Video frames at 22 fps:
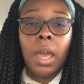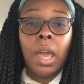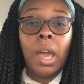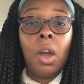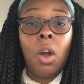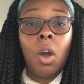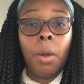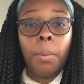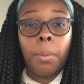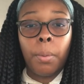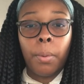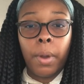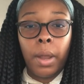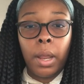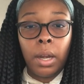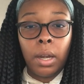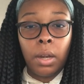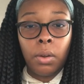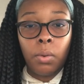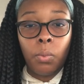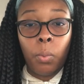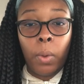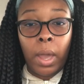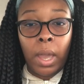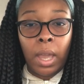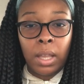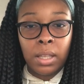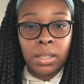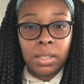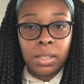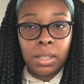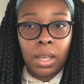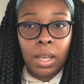incorporating
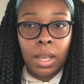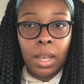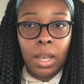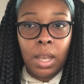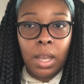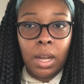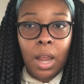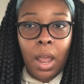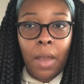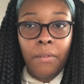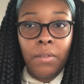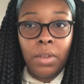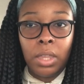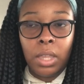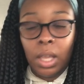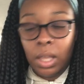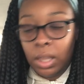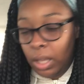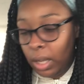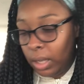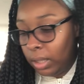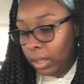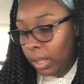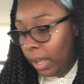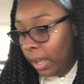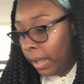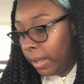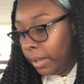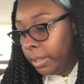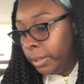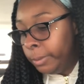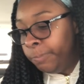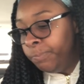weights and everything like
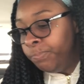that.